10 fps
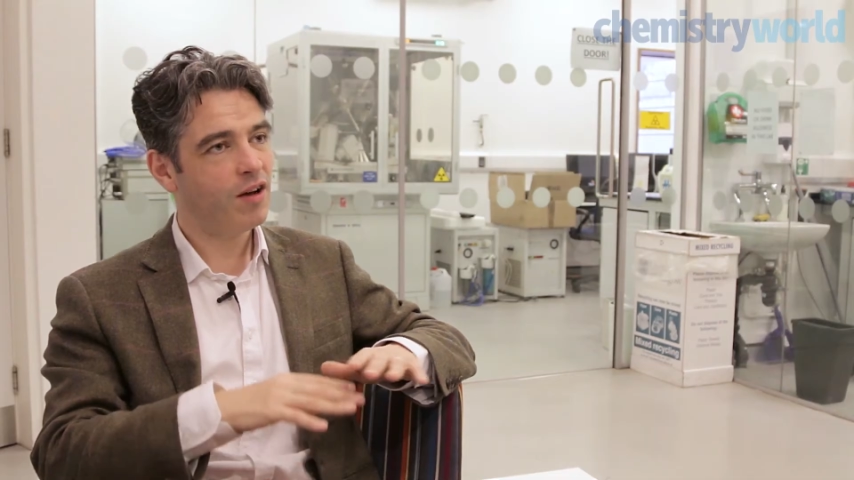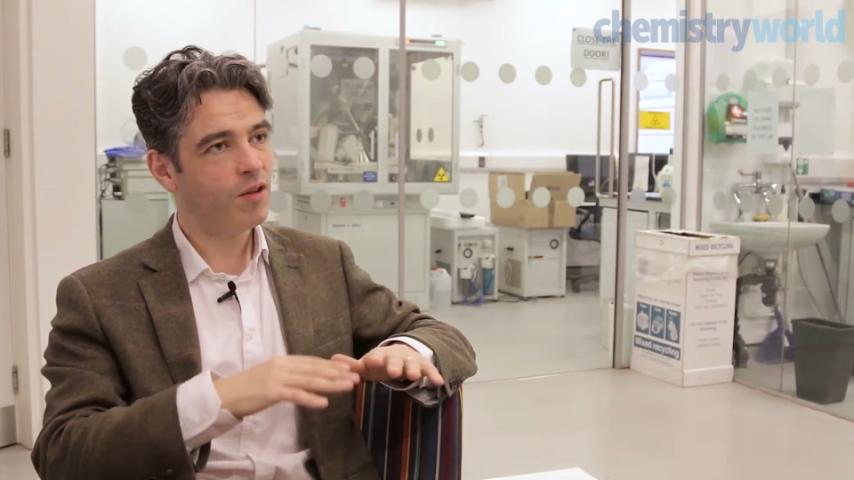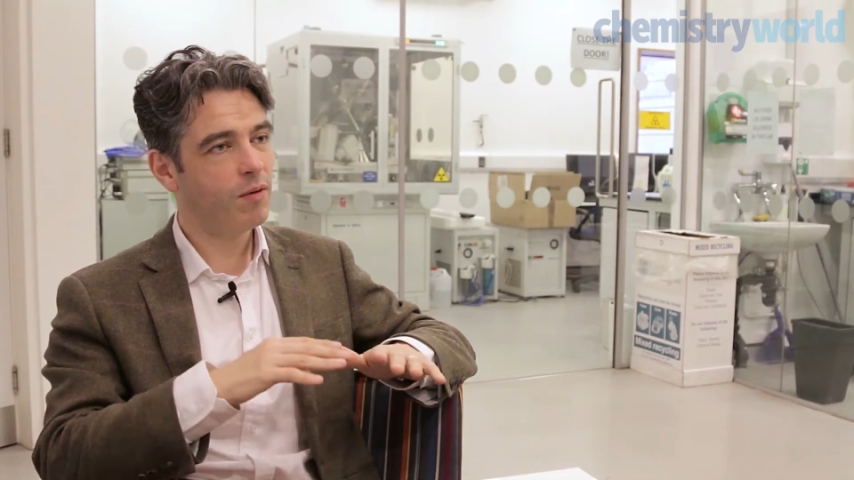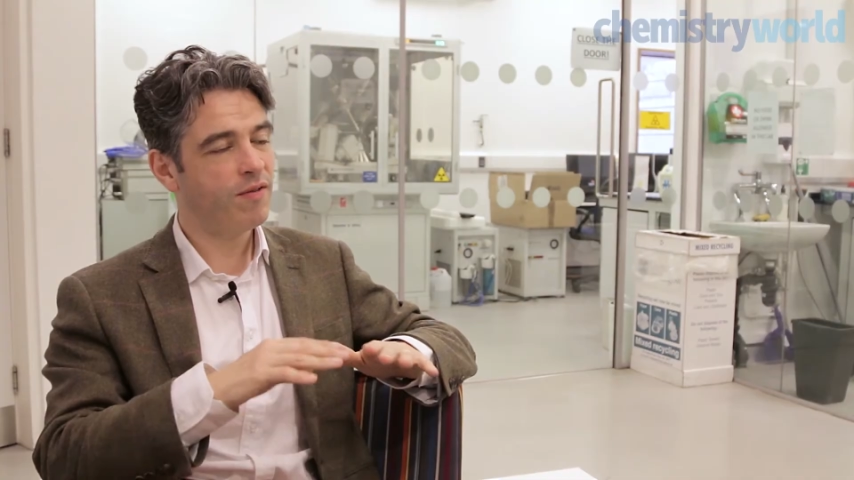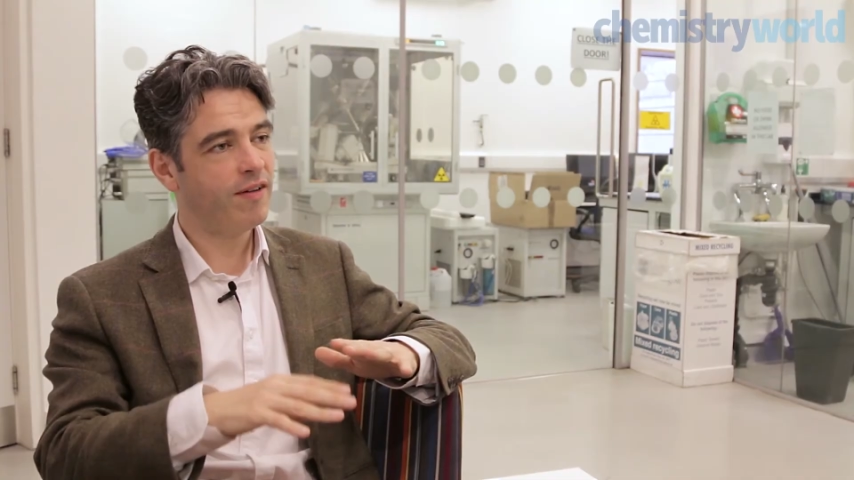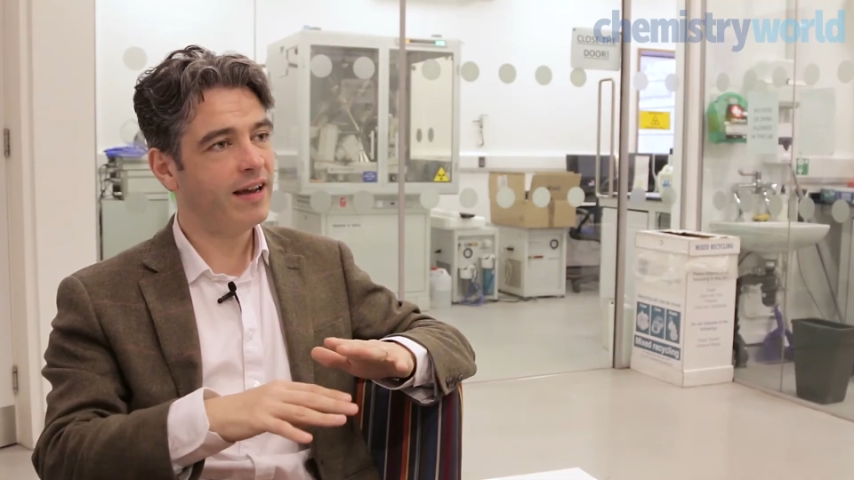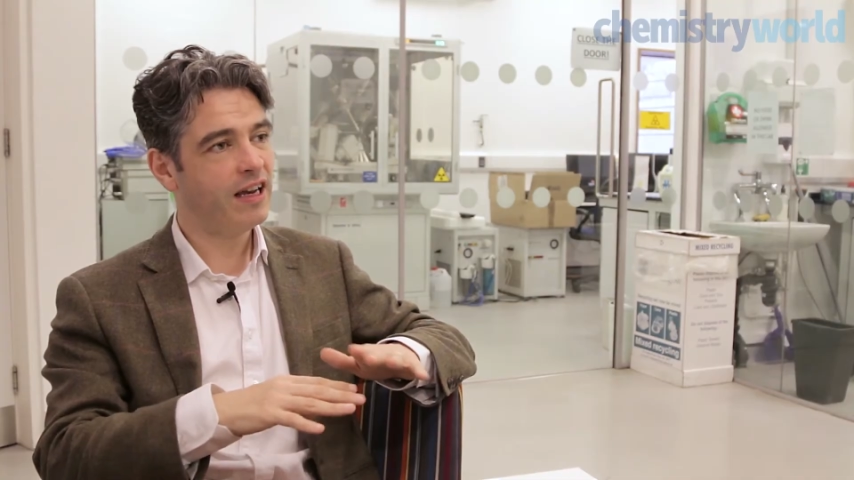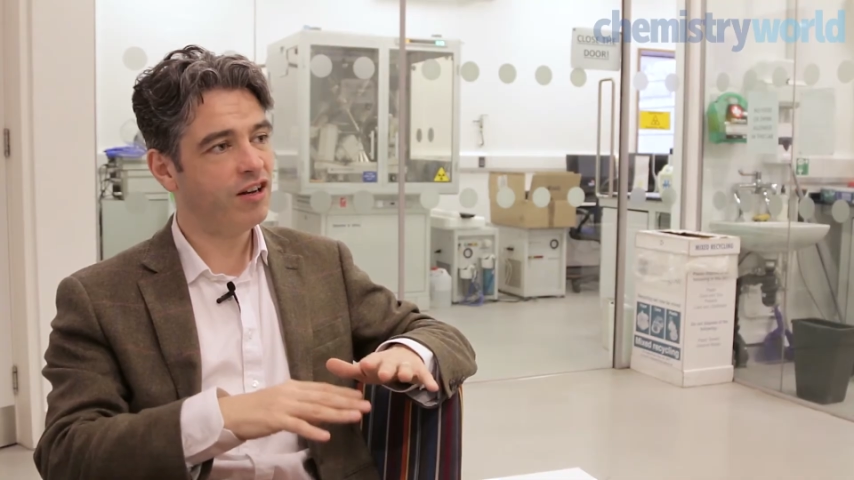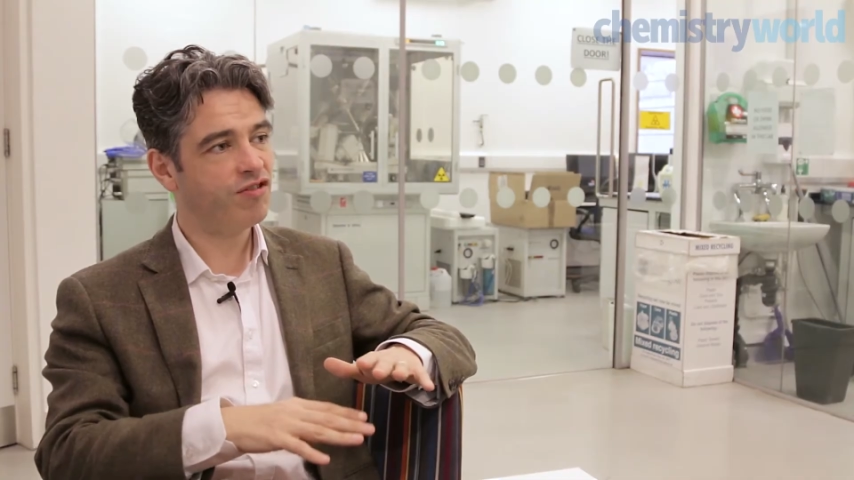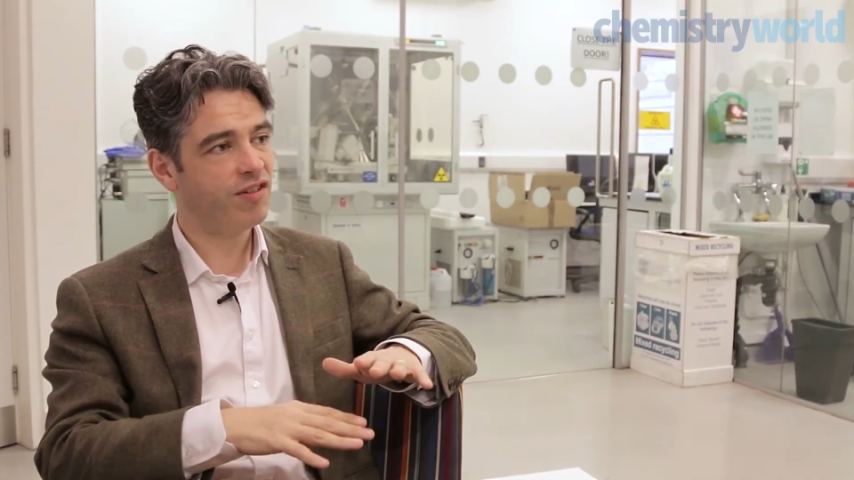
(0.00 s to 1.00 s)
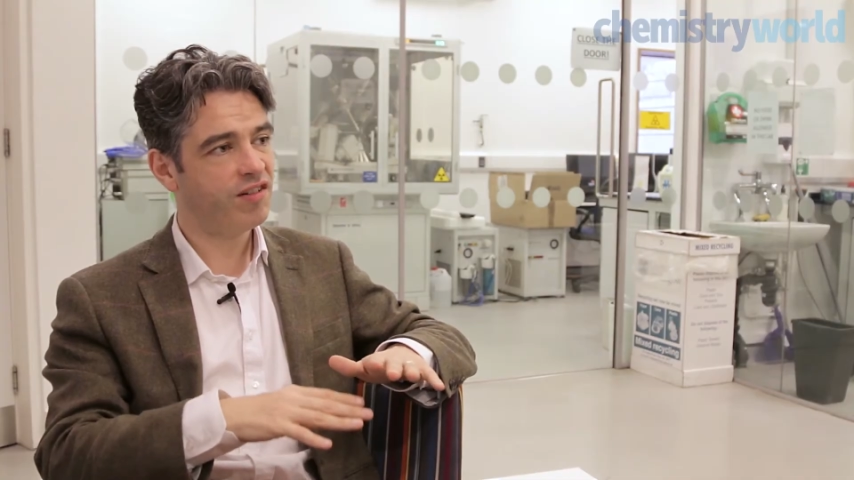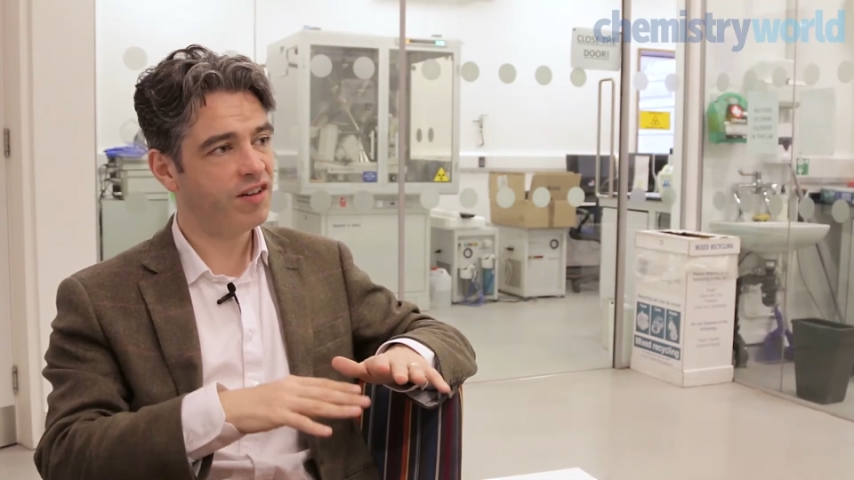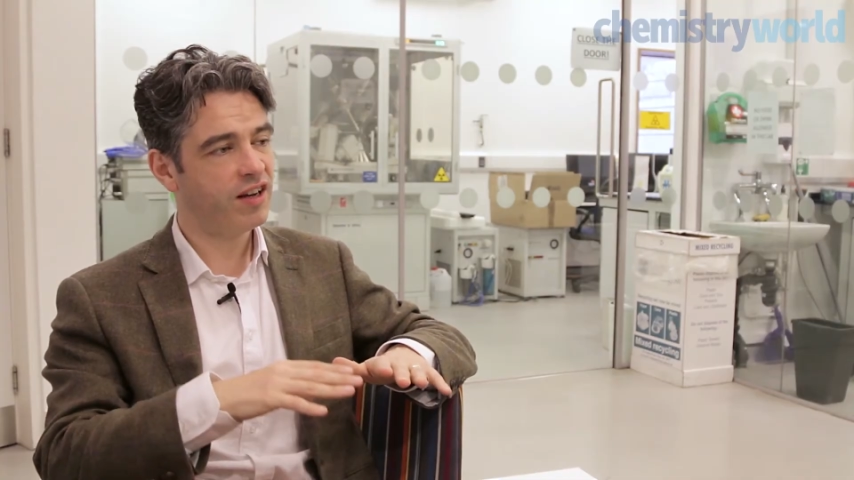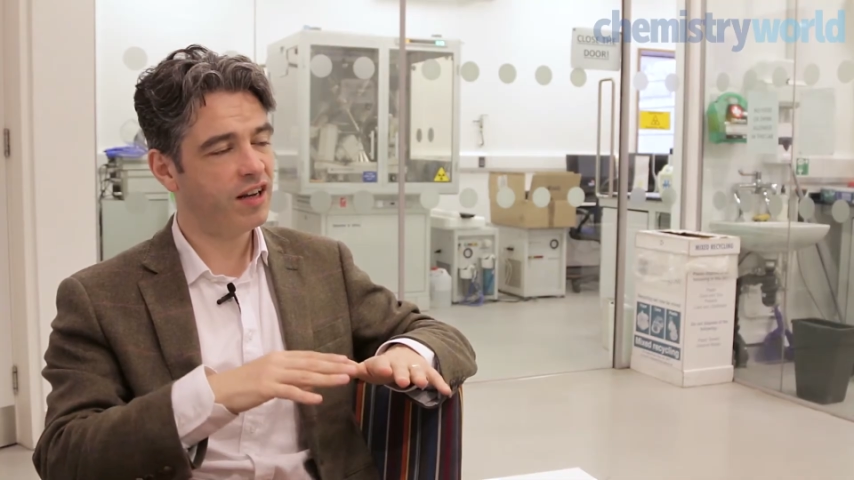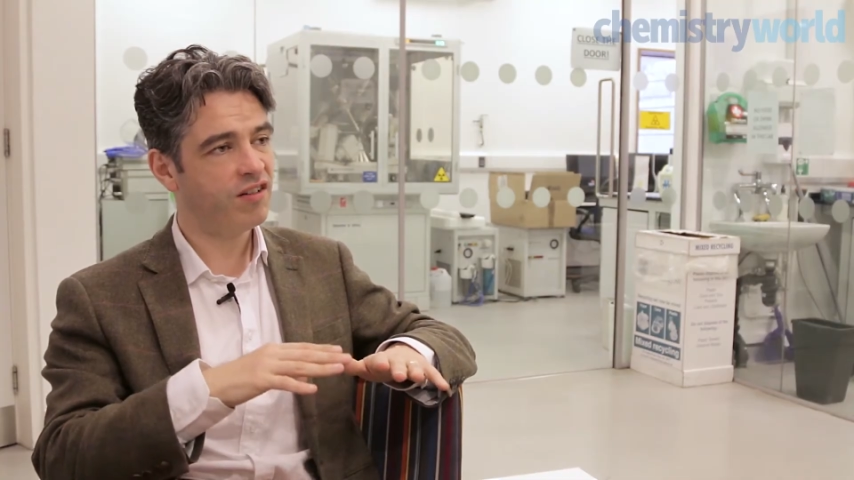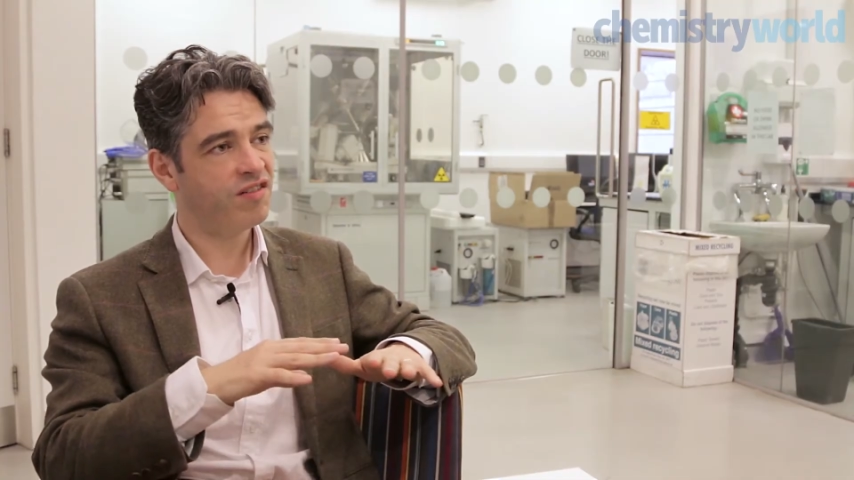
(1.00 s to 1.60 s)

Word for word: that we're very interested in